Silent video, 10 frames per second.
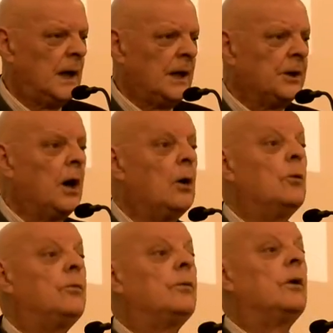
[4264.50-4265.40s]
and
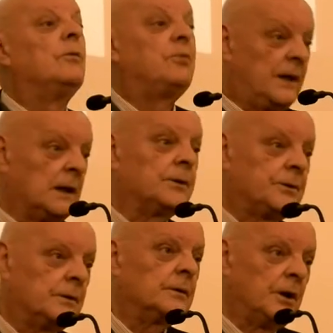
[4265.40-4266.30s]
have
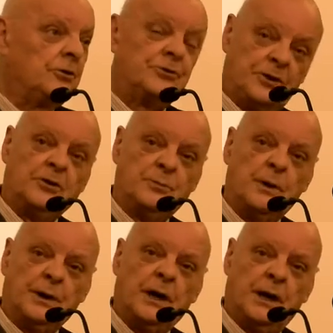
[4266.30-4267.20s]
felt his
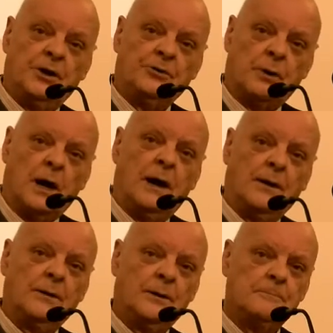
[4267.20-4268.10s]
judgment and his wrath.